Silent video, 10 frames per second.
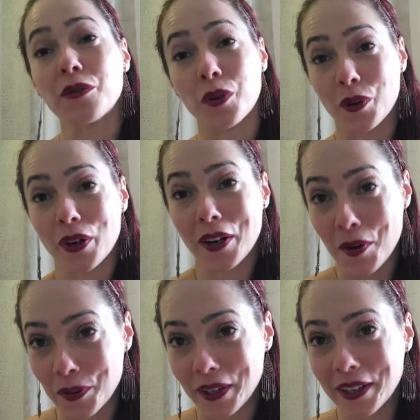your
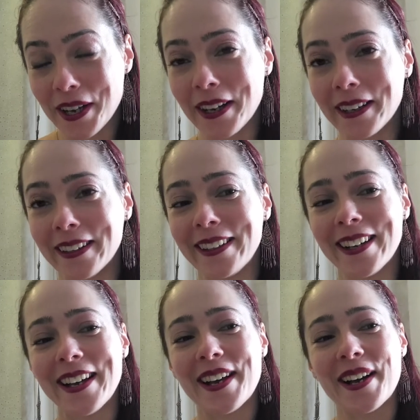own
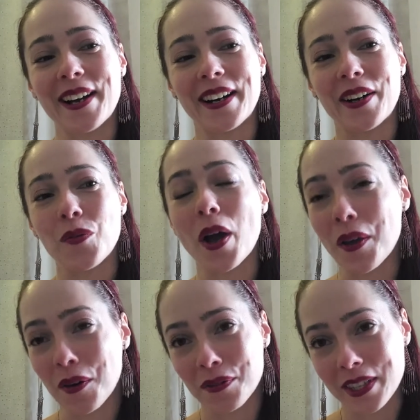way
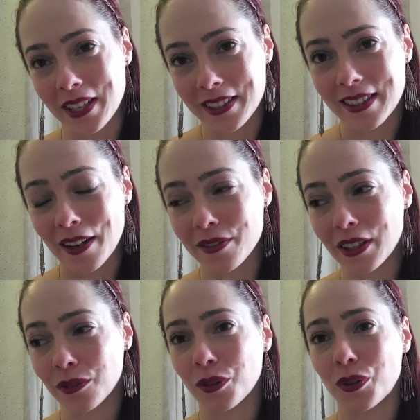of seeing stuff
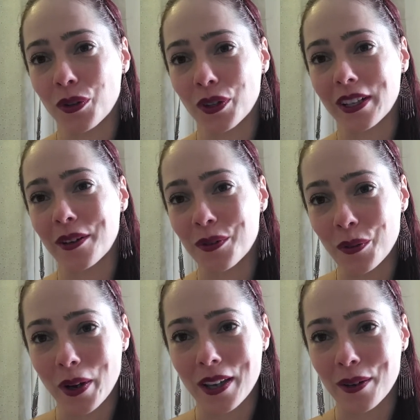and for your own
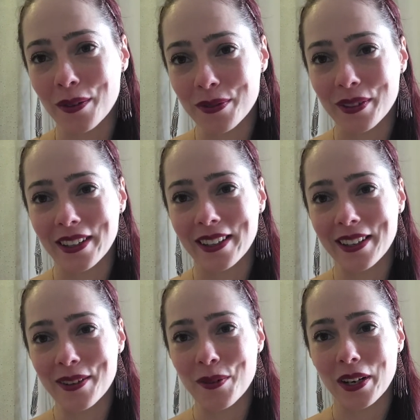way of
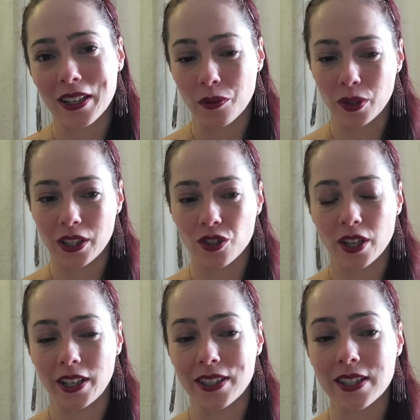working with the
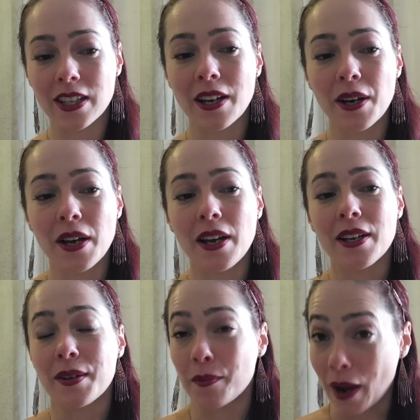charts.
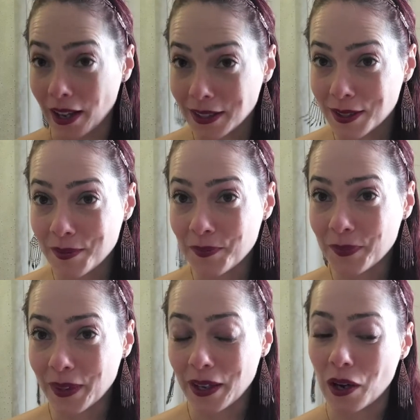But
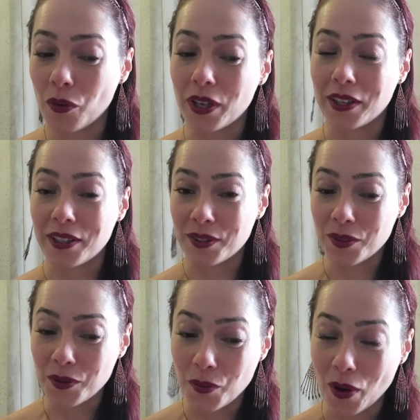going
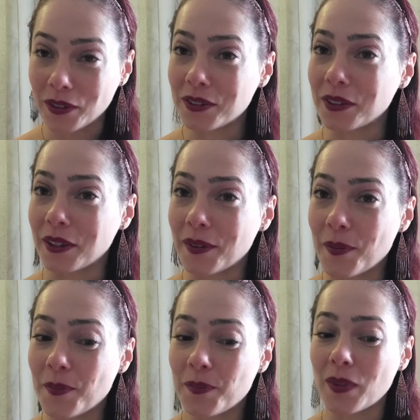into what
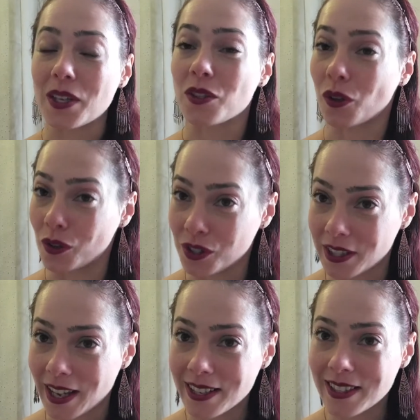astrology
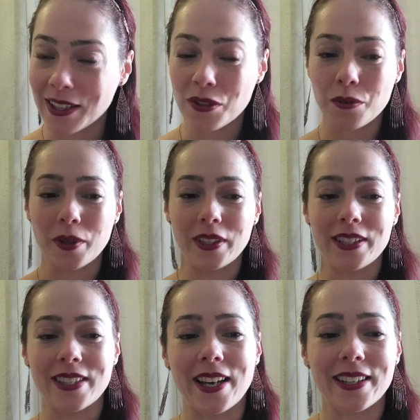says and human
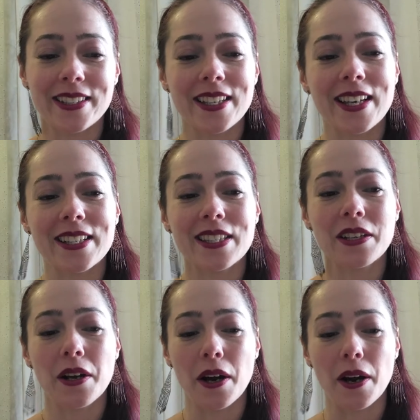design says,
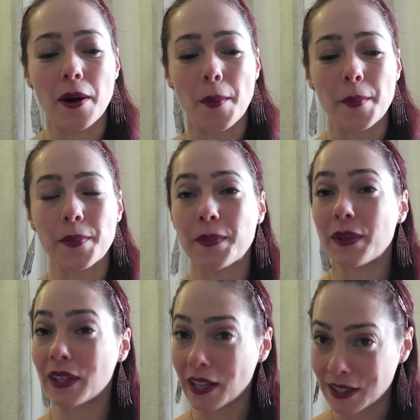
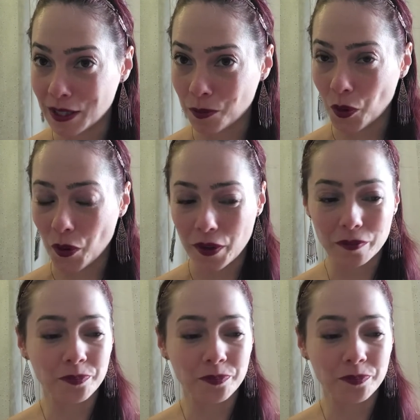let's explore.